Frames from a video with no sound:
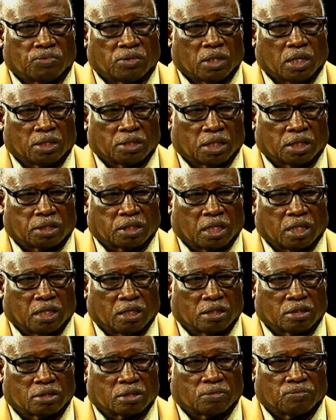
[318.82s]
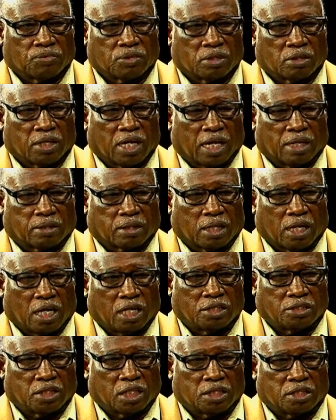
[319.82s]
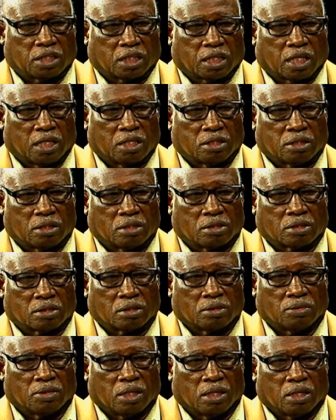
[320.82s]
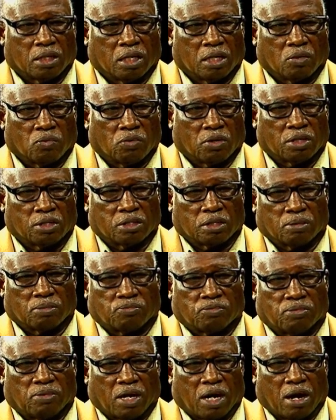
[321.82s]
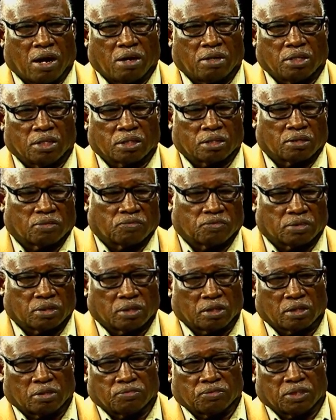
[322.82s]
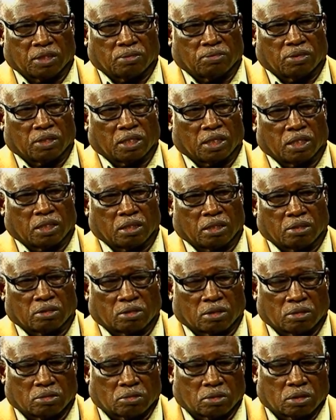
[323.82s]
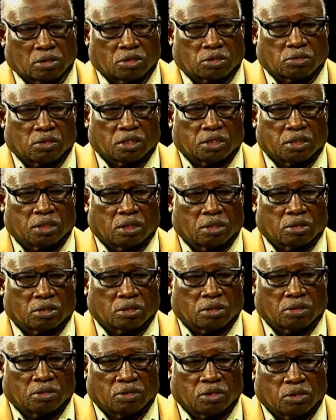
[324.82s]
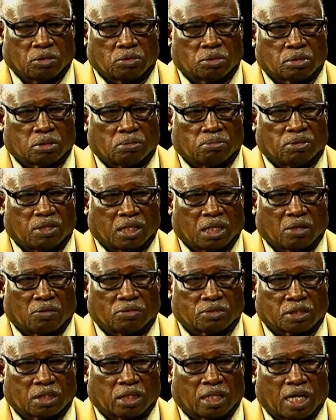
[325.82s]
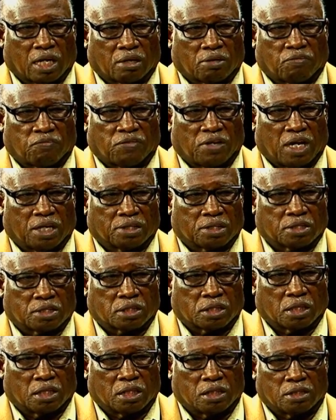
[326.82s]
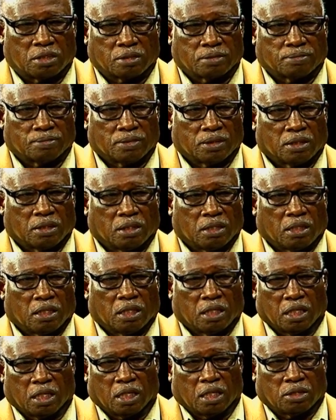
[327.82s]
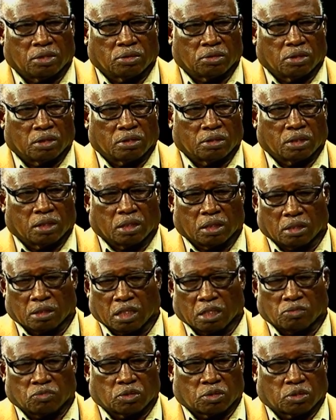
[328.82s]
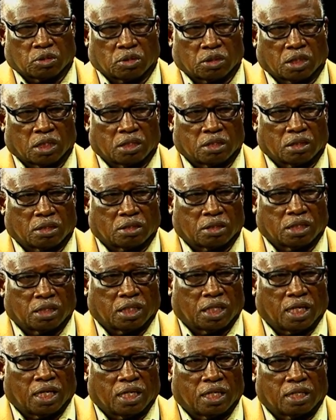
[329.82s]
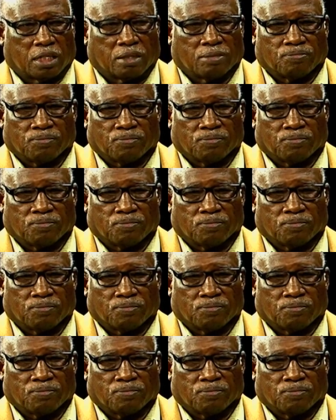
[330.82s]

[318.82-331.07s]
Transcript: other things, got college educations. And one of the ironies in the construction industry used to be there was a lot of father-son it was a tradition. Today,